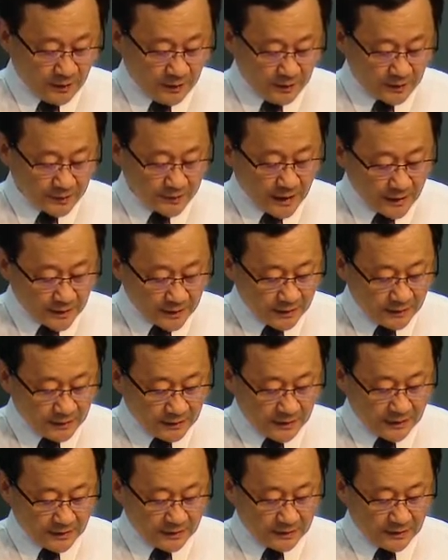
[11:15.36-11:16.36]
Second
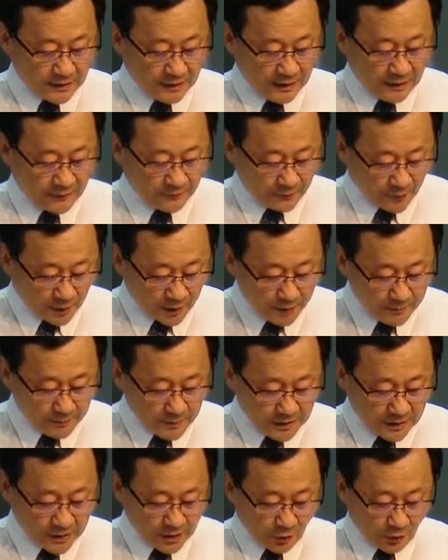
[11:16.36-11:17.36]
is the
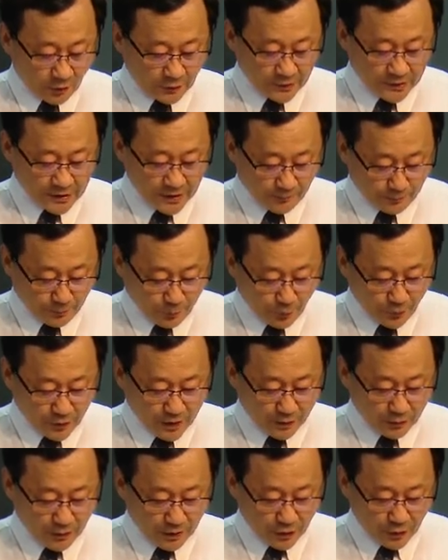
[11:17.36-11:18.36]
environment or the support
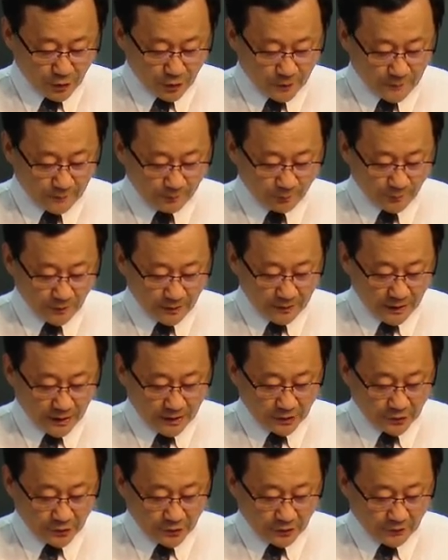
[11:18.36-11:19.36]
structure
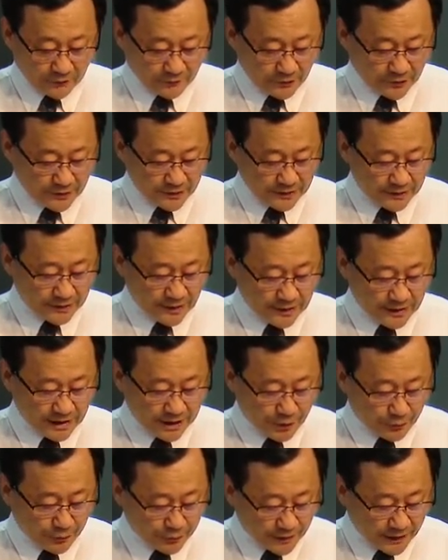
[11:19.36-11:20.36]
that a university has
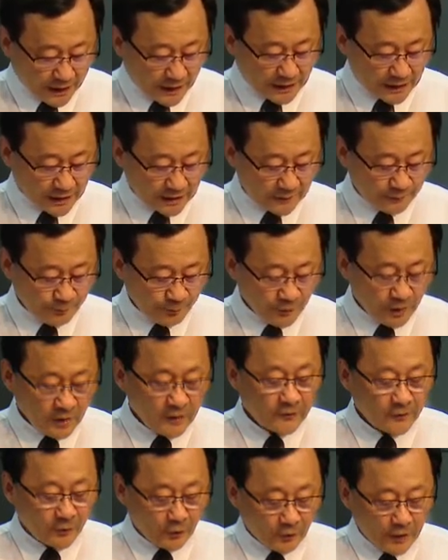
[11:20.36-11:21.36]
created
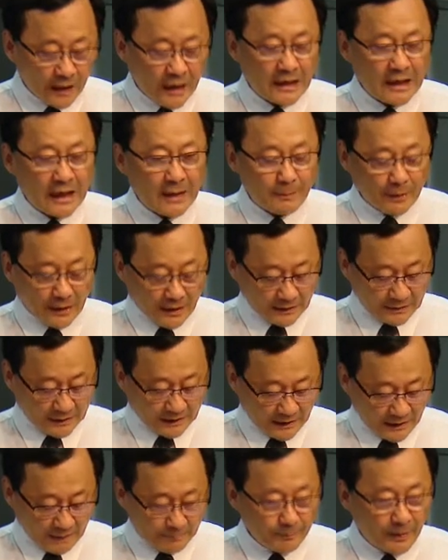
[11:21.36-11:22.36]
for enabling
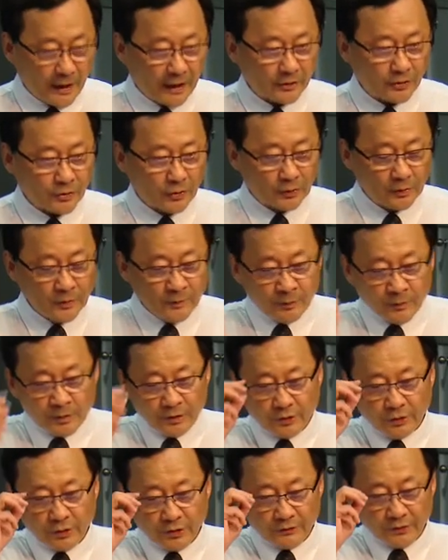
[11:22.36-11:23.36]
the impact. So
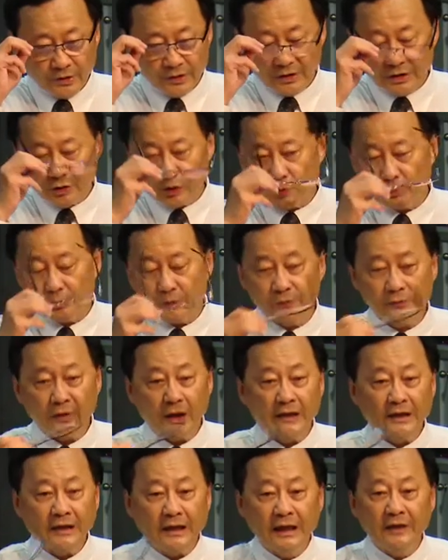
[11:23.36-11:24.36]
the university should
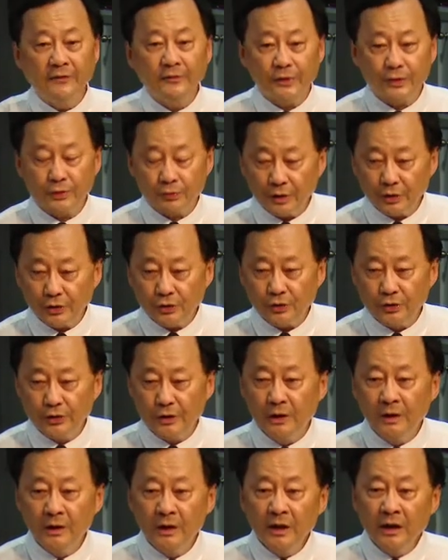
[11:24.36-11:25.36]
provide the
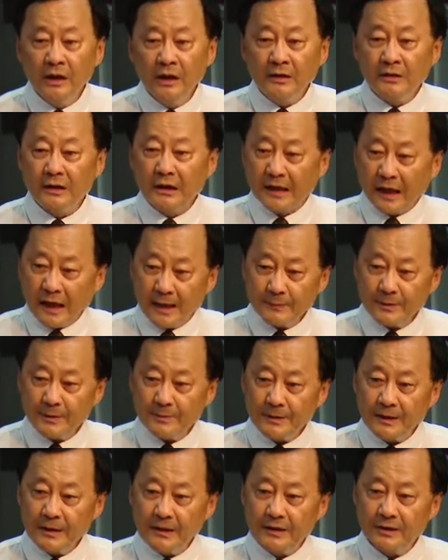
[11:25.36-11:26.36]
infrastructure, the lab
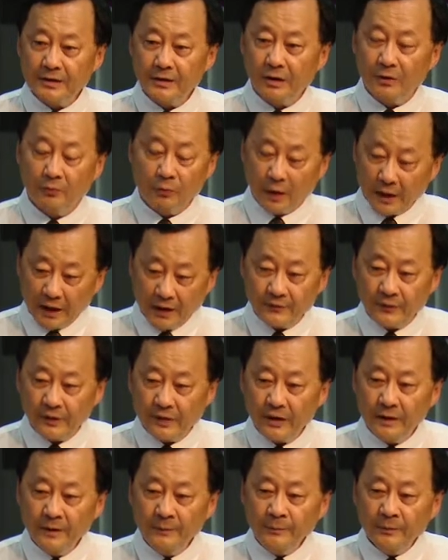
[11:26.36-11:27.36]
space, or
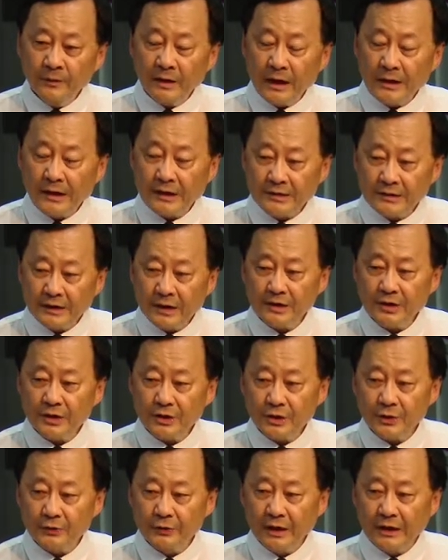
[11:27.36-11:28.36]
whatever that is
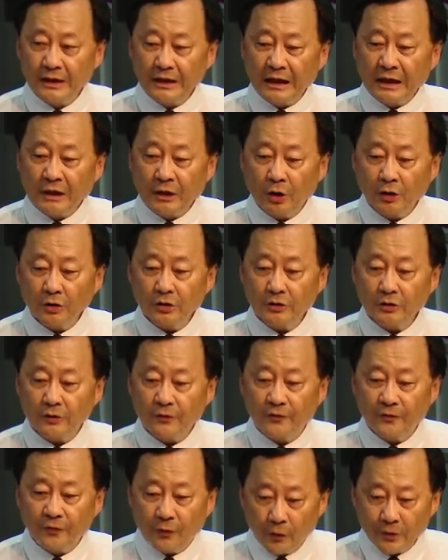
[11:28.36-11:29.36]
necessary in order to
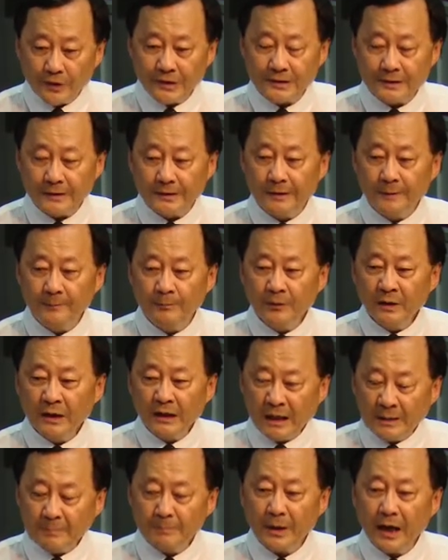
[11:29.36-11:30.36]
foster
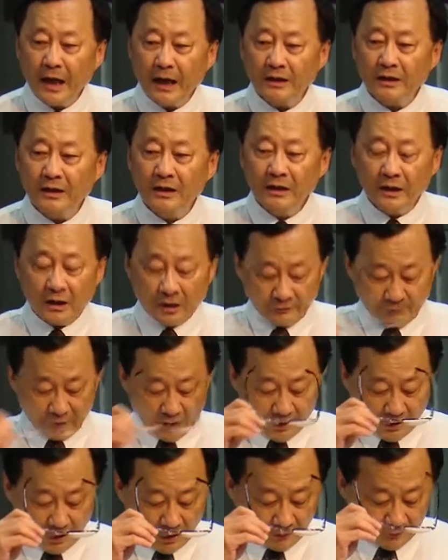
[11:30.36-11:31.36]
impact of
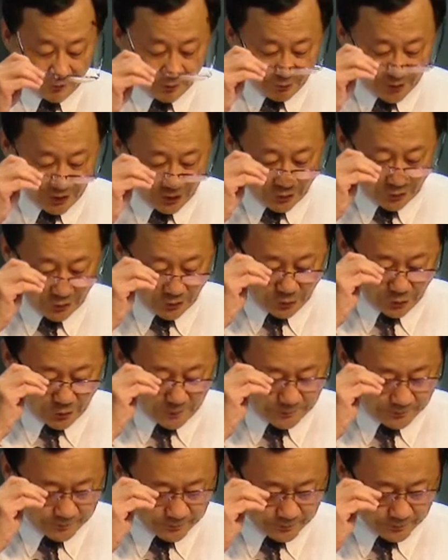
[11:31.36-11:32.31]
the research.